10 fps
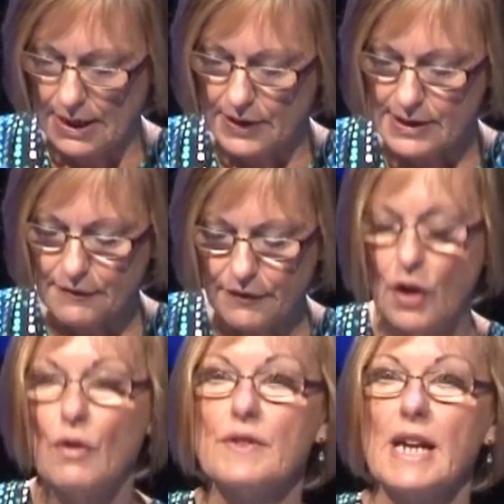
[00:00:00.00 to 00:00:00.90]
This
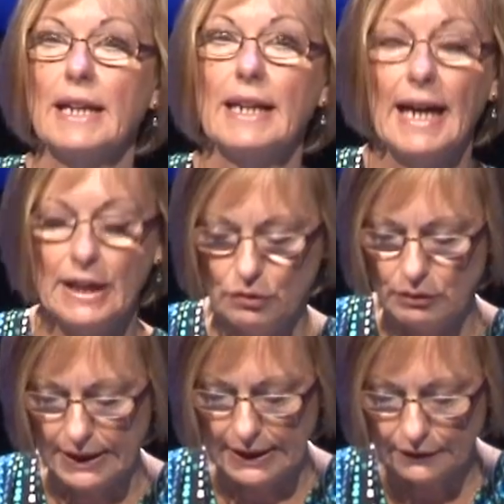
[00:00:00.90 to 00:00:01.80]
involved taking
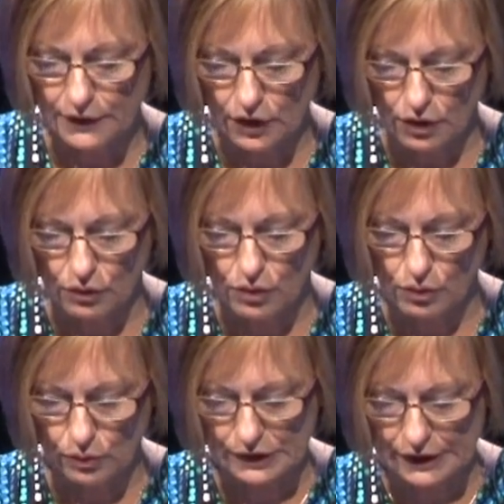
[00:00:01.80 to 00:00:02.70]
annual leave to go on
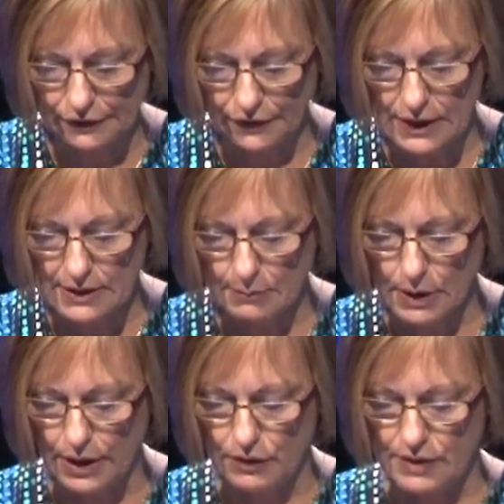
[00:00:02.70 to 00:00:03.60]
courses, funding
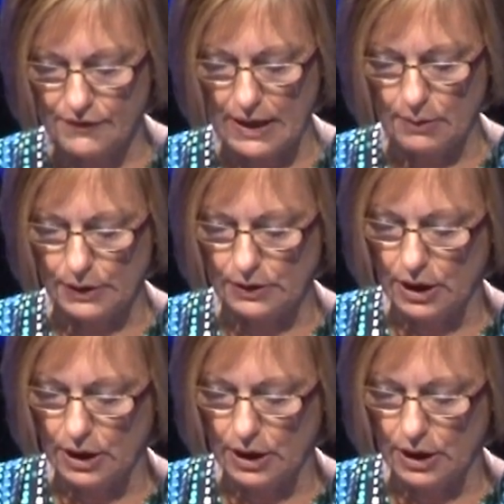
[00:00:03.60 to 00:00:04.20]
my own development,